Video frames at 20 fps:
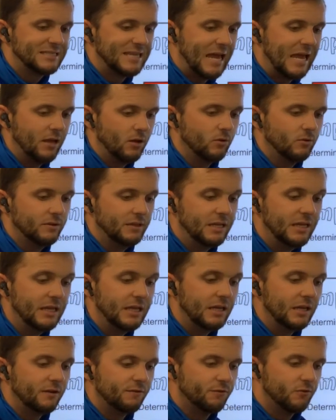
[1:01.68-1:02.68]
angle
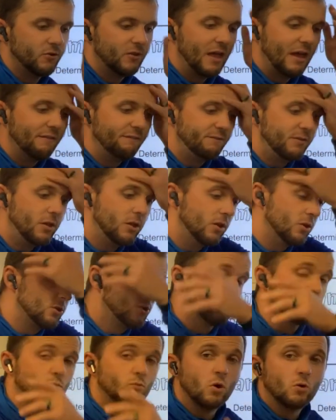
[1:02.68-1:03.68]
needed for that figure
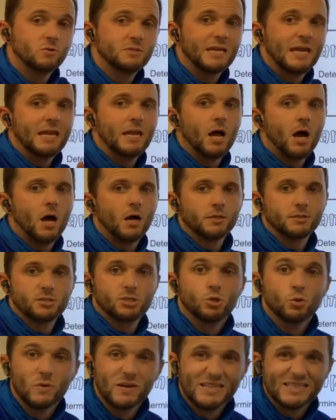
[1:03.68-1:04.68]
to rotate
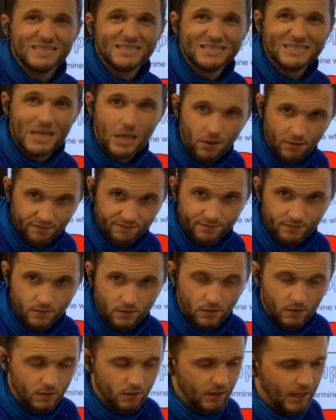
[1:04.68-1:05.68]
onto itself,
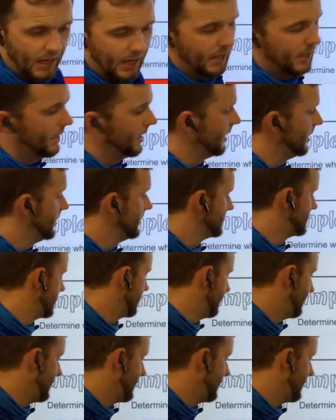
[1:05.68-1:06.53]
okay? So for